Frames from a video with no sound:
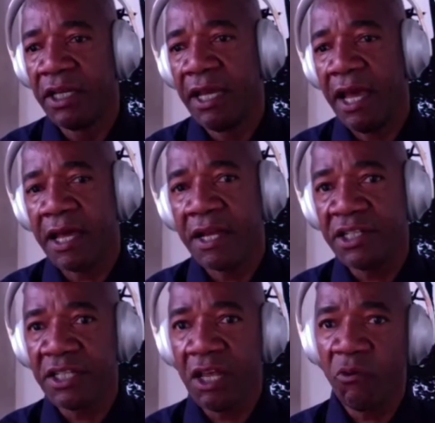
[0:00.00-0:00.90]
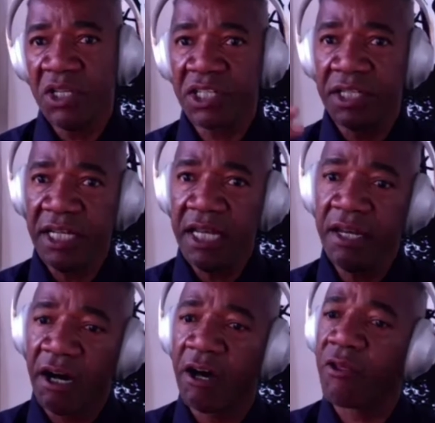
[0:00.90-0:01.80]
And I just think we just need
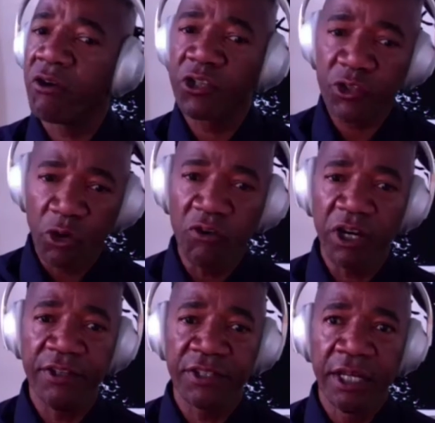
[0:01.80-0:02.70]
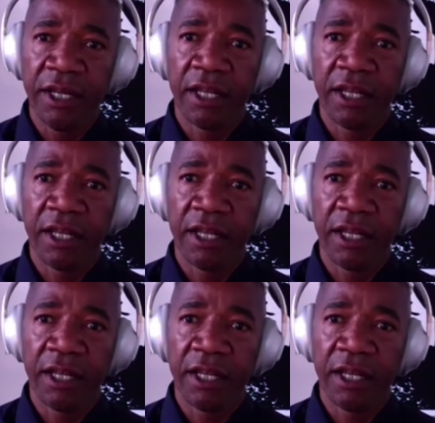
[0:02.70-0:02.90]
other stories.